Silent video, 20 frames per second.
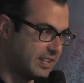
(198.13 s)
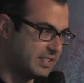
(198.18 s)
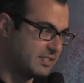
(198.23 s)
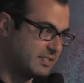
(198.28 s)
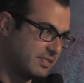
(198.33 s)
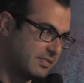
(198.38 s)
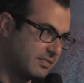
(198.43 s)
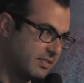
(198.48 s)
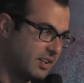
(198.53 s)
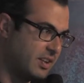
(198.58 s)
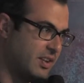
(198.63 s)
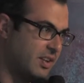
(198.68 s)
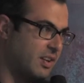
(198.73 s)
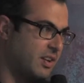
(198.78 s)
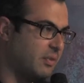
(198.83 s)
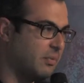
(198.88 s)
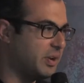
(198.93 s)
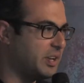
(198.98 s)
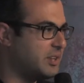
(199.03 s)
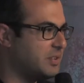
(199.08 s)
face of
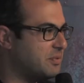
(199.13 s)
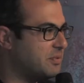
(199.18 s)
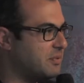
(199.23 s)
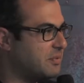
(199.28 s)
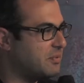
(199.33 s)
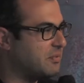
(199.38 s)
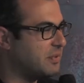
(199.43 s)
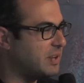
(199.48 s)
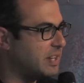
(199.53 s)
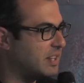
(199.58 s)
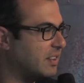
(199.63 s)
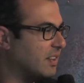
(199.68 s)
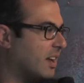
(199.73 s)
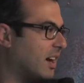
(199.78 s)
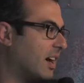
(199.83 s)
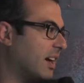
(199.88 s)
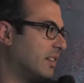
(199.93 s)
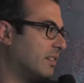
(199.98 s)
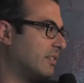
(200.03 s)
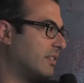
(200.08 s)
what you read a
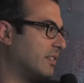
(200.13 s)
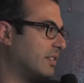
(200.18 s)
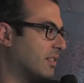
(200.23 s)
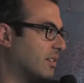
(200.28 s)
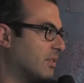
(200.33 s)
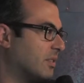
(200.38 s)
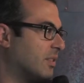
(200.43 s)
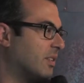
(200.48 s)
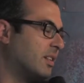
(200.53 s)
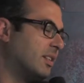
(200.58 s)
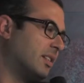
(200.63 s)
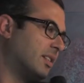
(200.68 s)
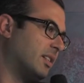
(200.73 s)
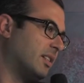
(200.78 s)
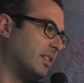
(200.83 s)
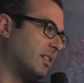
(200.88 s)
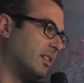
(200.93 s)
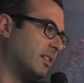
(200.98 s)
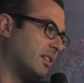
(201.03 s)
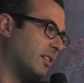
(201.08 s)
lot, you know,
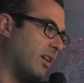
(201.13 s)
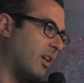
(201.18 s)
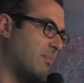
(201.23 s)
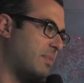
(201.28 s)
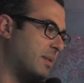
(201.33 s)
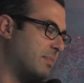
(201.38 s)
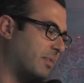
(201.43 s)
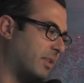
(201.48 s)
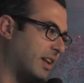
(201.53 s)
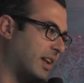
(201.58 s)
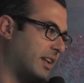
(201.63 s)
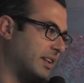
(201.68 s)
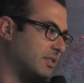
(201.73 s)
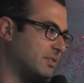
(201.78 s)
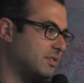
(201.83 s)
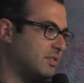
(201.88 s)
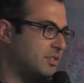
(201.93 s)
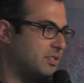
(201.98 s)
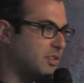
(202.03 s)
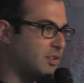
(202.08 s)
are people getting
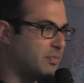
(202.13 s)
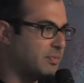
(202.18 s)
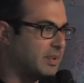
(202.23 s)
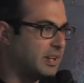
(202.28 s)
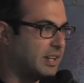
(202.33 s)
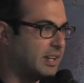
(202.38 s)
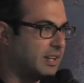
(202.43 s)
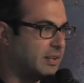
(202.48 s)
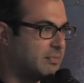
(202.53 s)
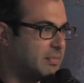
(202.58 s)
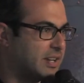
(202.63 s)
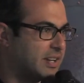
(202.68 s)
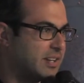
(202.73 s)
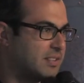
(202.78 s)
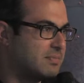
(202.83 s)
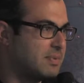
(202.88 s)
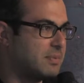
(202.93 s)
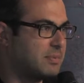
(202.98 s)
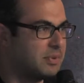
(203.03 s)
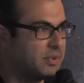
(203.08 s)
stupid
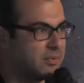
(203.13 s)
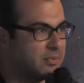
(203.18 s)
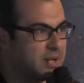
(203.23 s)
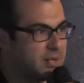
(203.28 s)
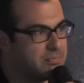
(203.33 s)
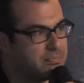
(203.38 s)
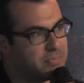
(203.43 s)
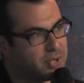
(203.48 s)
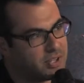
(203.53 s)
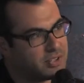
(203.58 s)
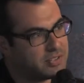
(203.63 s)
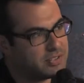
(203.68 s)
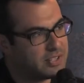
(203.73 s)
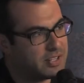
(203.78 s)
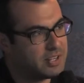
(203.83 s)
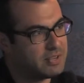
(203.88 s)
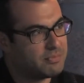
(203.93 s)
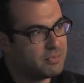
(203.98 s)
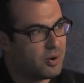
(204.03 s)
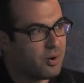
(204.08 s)
because people don't read books
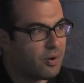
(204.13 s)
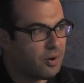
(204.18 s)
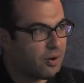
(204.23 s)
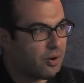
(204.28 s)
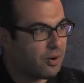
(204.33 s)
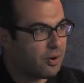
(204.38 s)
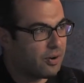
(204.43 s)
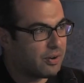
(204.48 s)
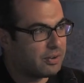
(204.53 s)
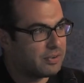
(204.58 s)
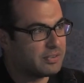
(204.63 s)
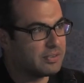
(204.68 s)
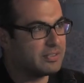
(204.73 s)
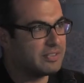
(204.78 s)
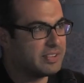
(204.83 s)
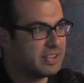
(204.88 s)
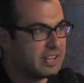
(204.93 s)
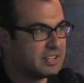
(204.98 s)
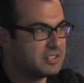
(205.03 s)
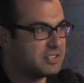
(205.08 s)
anymore
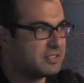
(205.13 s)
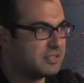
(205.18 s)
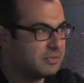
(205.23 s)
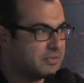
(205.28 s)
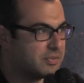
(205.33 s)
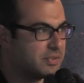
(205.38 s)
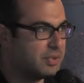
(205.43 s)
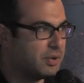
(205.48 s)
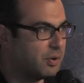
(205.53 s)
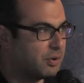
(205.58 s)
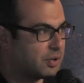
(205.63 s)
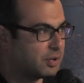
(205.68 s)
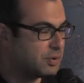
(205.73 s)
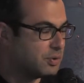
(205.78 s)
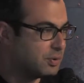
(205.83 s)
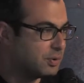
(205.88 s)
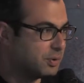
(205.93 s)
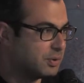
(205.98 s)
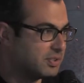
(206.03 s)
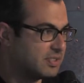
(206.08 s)
and they just go to
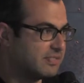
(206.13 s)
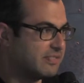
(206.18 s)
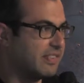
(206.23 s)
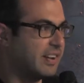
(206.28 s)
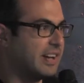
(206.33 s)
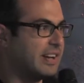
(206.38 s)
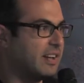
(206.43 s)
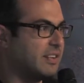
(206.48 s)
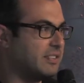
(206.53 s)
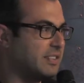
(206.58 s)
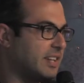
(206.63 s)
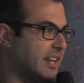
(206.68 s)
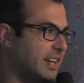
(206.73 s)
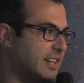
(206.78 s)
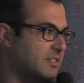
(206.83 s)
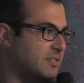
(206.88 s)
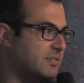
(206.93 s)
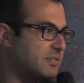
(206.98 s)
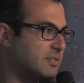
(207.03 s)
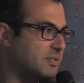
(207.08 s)
Google to find out the
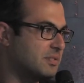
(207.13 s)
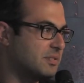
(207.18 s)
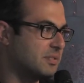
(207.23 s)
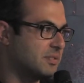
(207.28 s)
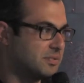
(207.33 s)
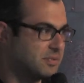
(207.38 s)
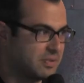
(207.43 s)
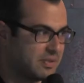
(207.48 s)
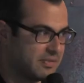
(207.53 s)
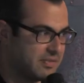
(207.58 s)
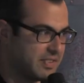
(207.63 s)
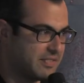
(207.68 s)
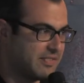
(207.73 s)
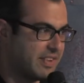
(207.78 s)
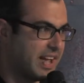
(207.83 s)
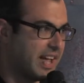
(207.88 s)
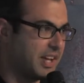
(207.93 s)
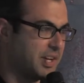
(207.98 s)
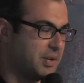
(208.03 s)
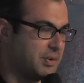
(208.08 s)
answer? So, sort of the
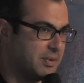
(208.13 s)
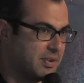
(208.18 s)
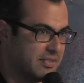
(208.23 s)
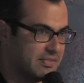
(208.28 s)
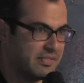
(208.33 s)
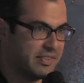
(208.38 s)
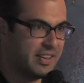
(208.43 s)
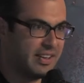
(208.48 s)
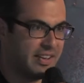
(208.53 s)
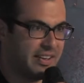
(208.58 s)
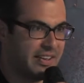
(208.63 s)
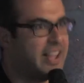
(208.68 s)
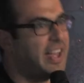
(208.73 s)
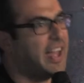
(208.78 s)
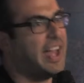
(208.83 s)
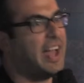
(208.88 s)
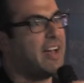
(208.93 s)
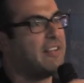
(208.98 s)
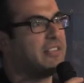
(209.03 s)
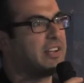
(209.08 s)
value of
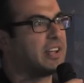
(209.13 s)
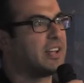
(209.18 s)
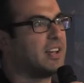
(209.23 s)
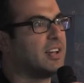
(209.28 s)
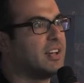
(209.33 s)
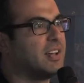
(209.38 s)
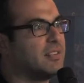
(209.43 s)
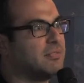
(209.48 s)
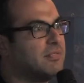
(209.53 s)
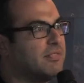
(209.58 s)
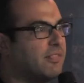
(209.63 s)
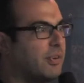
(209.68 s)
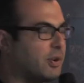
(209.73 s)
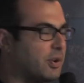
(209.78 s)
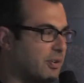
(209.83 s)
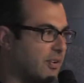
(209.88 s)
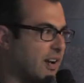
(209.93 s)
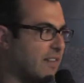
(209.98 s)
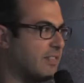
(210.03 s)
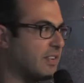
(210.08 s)
having a
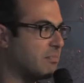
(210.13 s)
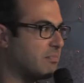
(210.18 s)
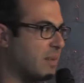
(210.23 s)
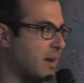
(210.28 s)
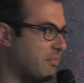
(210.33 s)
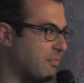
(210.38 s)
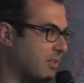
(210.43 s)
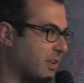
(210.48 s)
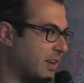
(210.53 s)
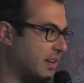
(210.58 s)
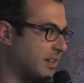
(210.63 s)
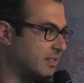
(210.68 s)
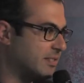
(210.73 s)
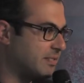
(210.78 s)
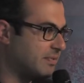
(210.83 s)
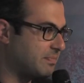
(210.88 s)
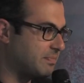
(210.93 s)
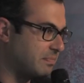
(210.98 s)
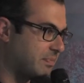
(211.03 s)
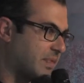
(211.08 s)
photographic memory
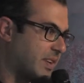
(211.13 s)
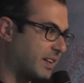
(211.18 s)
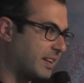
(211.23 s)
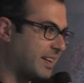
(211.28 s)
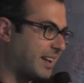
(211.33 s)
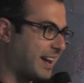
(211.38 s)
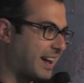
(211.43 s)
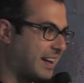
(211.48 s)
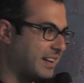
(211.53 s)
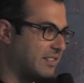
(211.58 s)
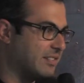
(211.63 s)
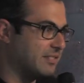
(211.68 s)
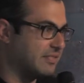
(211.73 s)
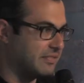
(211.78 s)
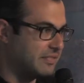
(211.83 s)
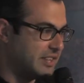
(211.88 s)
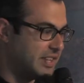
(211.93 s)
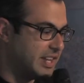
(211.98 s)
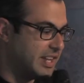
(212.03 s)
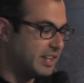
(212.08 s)
is kind of
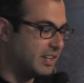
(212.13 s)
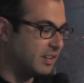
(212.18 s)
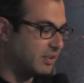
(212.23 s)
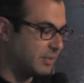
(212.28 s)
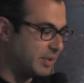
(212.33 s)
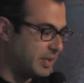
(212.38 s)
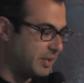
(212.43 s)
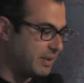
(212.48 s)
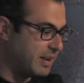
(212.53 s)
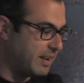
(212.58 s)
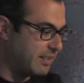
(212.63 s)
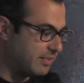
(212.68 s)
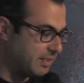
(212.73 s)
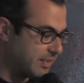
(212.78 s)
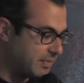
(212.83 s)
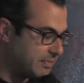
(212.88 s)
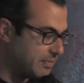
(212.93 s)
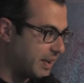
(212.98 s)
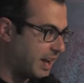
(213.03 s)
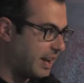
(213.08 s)
nil when you have
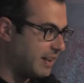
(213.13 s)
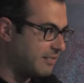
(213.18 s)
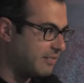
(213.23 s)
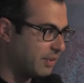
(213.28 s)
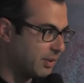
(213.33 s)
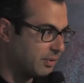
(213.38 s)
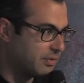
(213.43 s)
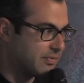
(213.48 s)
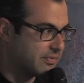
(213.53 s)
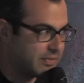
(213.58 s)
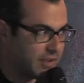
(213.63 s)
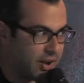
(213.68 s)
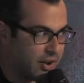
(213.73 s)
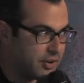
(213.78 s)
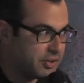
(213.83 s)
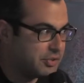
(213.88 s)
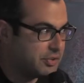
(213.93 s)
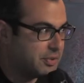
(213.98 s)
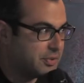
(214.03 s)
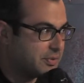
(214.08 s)
an iPhone
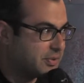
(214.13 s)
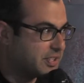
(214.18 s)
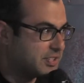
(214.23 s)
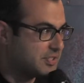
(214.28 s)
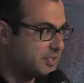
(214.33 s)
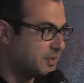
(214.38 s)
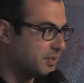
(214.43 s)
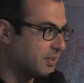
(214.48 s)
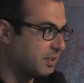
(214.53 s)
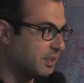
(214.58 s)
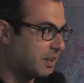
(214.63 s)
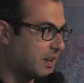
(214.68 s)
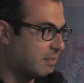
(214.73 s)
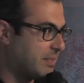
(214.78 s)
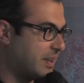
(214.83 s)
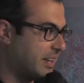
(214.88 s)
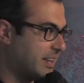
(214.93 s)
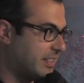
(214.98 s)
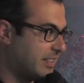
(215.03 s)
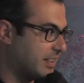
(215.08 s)
on you because you can look up
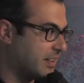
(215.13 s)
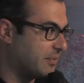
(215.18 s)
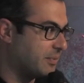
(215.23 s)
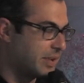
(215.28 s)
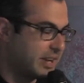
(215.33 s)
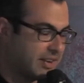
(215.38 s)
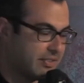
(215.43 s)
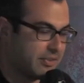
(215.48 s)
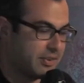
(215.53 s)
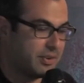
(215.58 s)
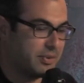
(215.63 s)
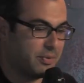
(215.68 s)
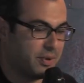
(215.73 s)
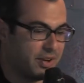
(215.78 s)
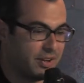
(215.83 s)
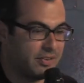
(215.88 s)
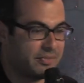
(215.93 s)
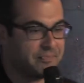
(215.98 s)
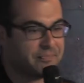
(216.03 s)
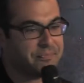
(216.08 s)
anything whenever you
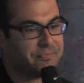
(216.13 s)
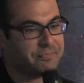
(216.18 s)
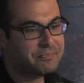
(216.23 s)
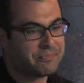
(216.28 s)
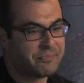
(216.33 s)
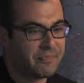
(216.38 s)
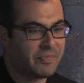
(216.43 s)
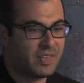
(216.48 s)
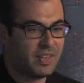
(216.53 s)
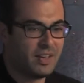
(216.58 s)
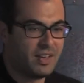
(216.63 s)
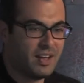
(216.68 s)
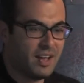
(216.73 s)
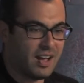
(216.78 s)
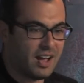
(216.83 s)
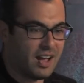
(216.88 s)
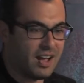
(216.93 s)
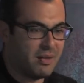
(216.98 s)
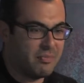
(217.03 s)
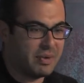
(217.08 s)
want.
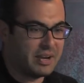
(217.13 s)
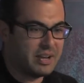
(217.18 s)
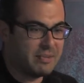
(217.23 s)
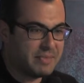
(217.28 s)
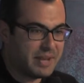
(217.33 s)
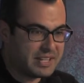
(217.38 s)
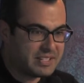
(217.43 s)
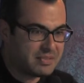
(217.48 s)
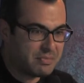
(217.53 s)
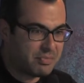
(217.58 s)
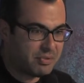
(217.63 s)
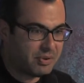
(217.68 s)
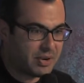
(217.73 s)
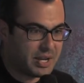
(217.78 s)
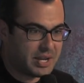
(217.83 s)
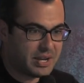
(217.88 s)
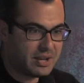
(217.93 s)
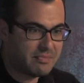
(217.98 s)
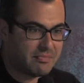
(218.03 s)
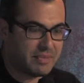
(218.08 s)
Uh, but he makes a
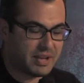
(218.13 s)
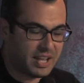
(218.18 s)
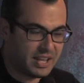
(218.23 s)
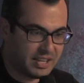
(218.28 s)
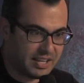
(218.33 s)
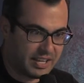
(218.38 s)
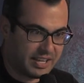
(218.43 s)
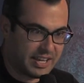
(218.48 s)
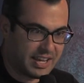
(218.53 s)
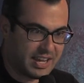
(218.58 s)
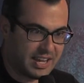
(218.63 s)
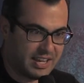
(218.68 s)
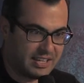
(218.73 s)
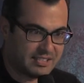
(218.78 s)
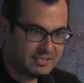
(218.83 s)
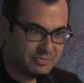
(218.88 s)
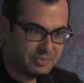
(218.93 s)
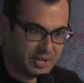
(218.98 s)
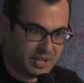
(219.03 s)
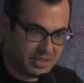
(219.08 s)
pretty compelling
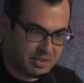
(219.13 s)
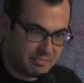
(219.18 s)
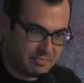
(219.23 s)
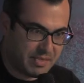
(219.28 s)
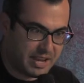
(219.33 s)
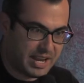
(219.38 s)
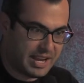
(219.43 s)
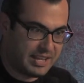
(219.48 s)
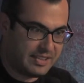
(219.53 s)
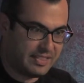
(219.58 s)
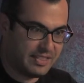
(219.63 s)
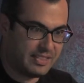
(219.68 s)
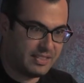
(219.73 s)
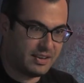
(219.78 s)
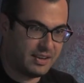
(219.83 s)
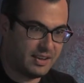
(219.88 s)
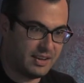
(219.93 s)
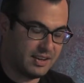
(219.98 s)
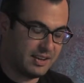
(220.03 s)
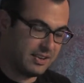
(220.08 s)
case, and one of the main
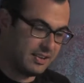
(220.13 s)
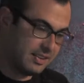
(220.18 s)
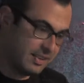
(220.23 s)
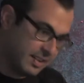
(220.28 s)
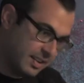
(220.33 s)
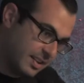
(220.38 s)
uh,